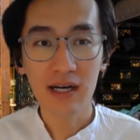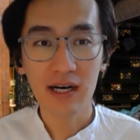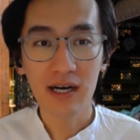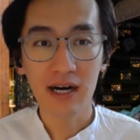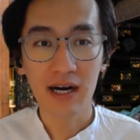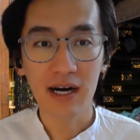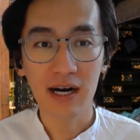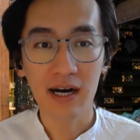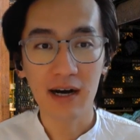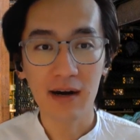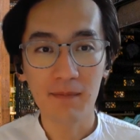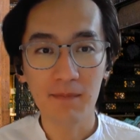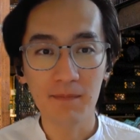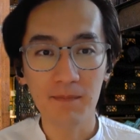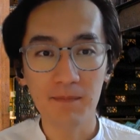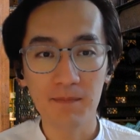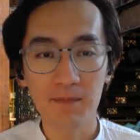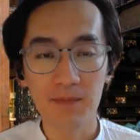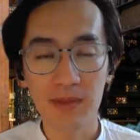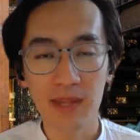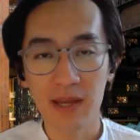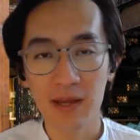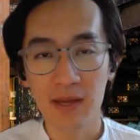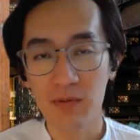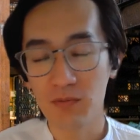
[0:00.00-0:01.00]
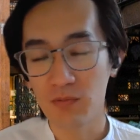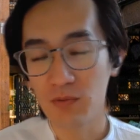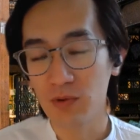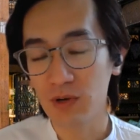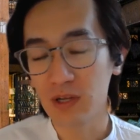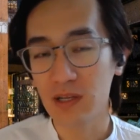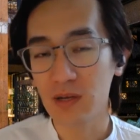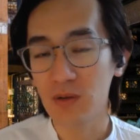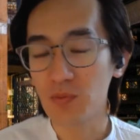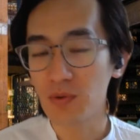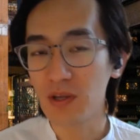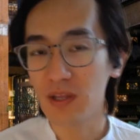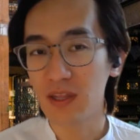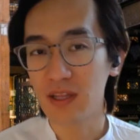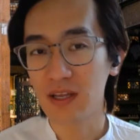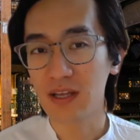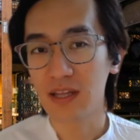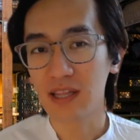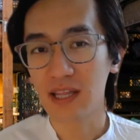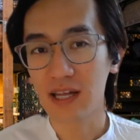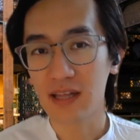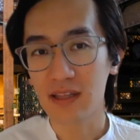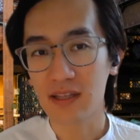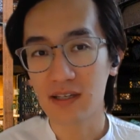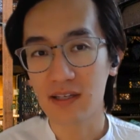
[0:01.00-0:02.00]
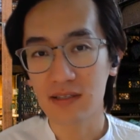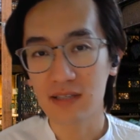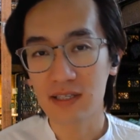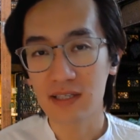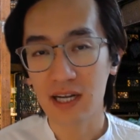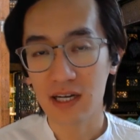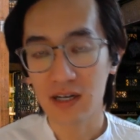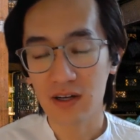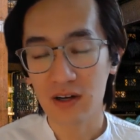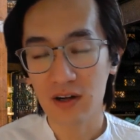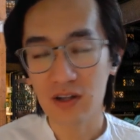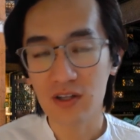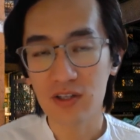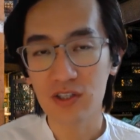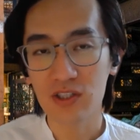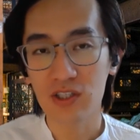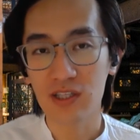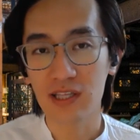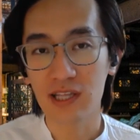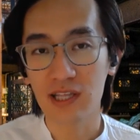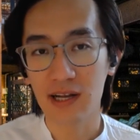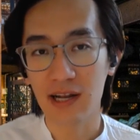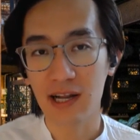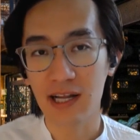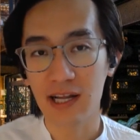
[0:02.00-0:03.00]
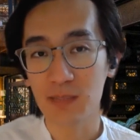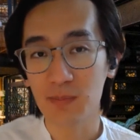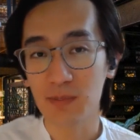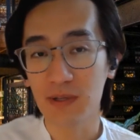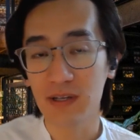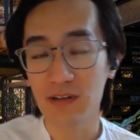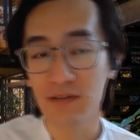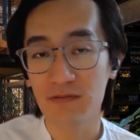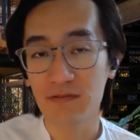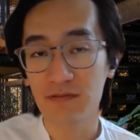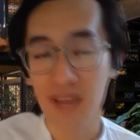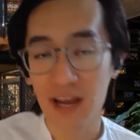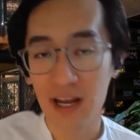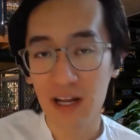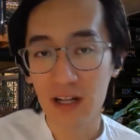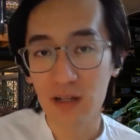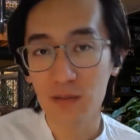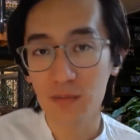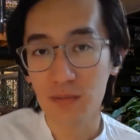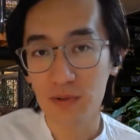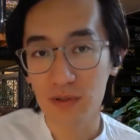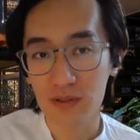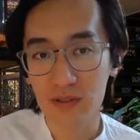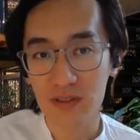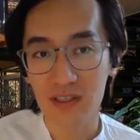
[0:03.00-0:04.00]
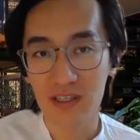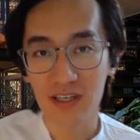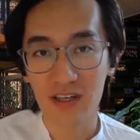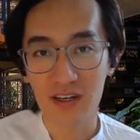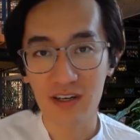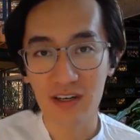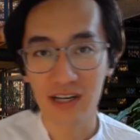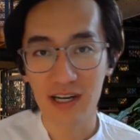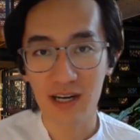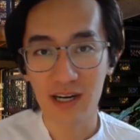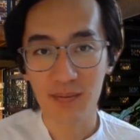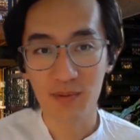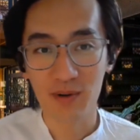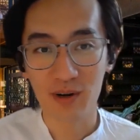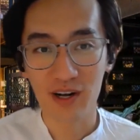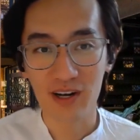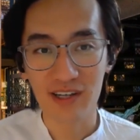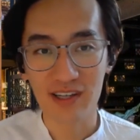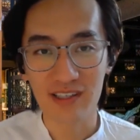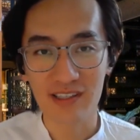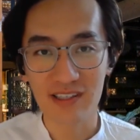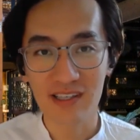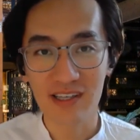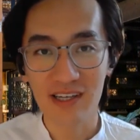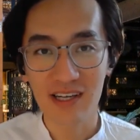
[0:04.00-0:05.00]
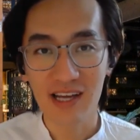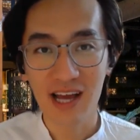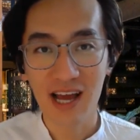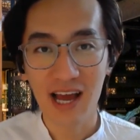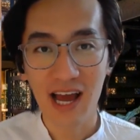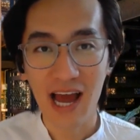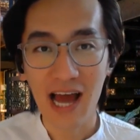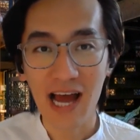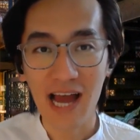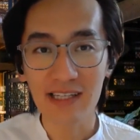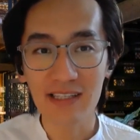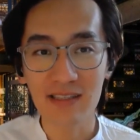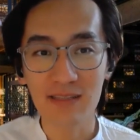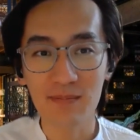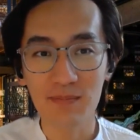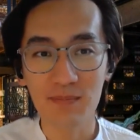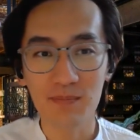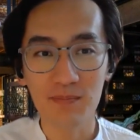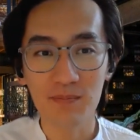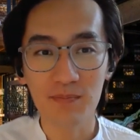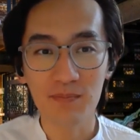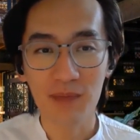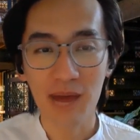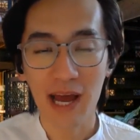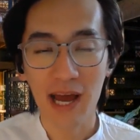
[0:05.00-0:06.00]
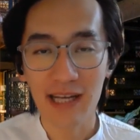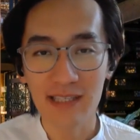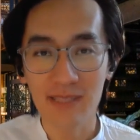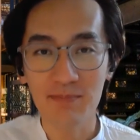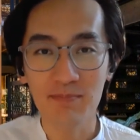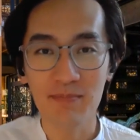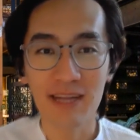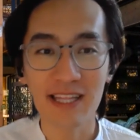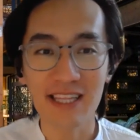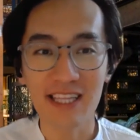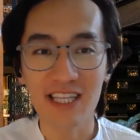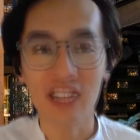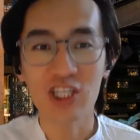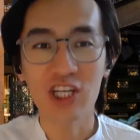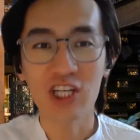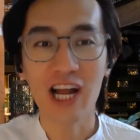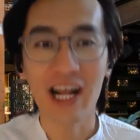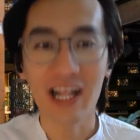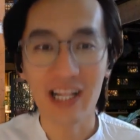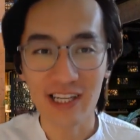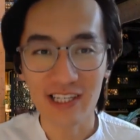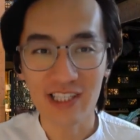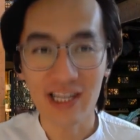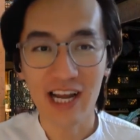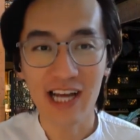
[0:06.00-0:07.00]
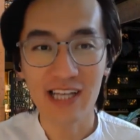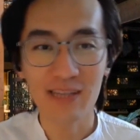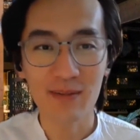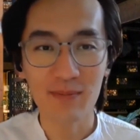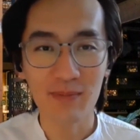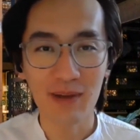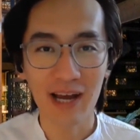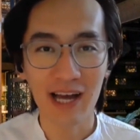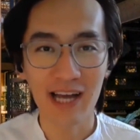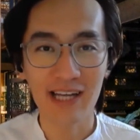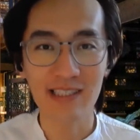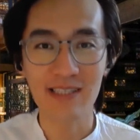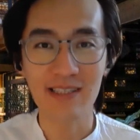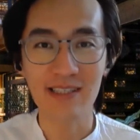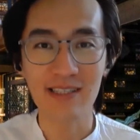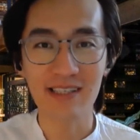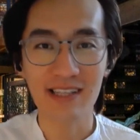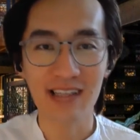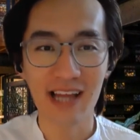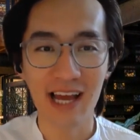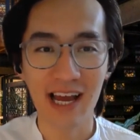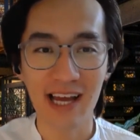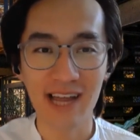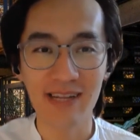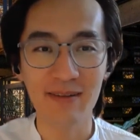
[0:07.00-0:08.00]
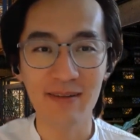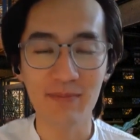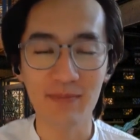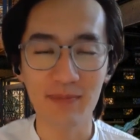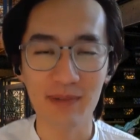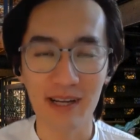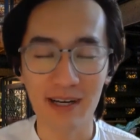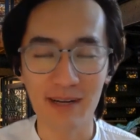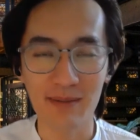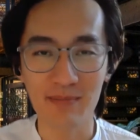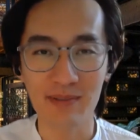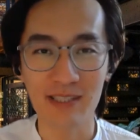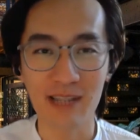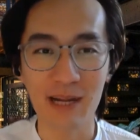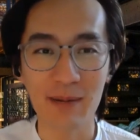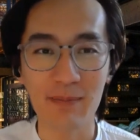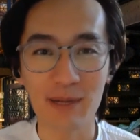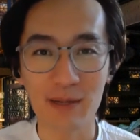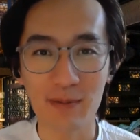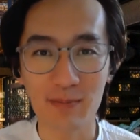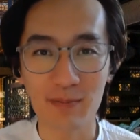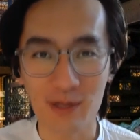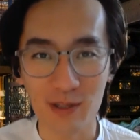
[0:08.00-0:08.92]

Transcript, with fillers: Um, and really, we think that the technology that has been available to hearing aid products hasn't hasn't met the challenge, hasn't hasn't hasn't um, stepped up to